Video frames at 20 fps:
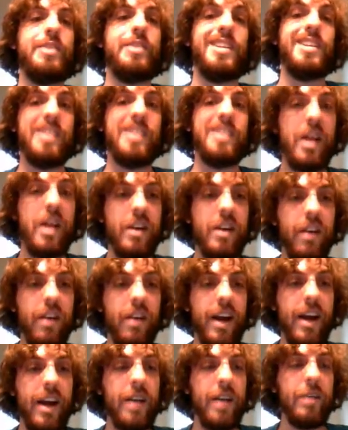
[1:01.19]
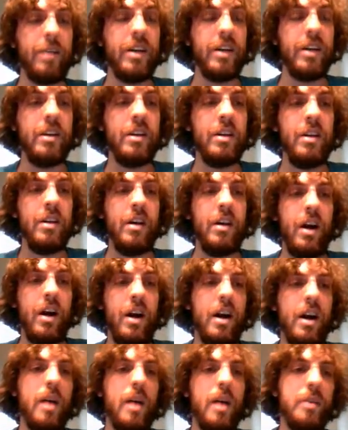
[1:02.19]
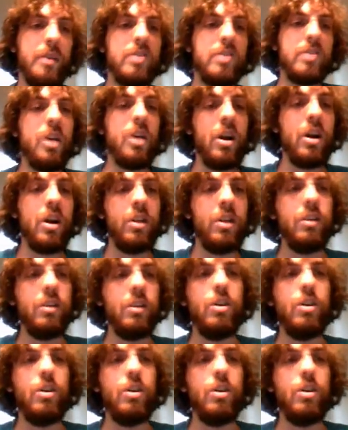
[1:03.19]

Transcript: the entire economy, it's harder to